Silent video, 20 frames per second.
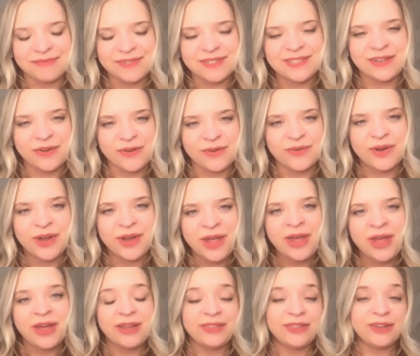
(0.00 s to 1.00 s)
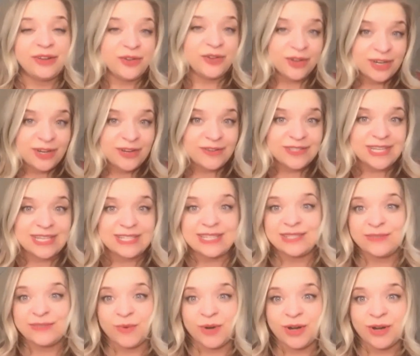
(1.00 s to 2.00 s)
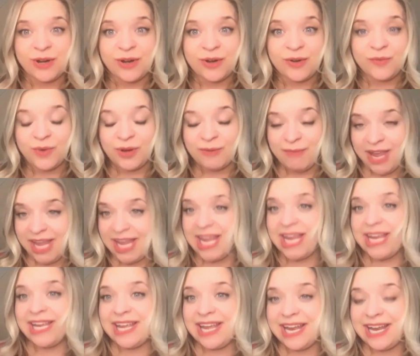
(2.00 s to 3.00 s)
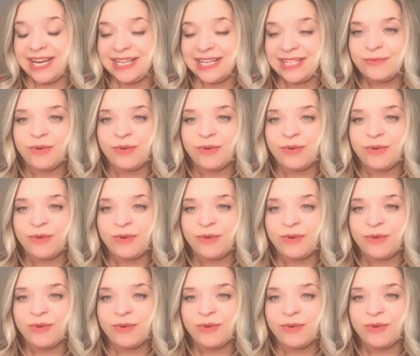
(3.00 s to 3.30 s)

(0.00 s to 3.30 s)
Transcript: So the good news is, is we're, we're making gains.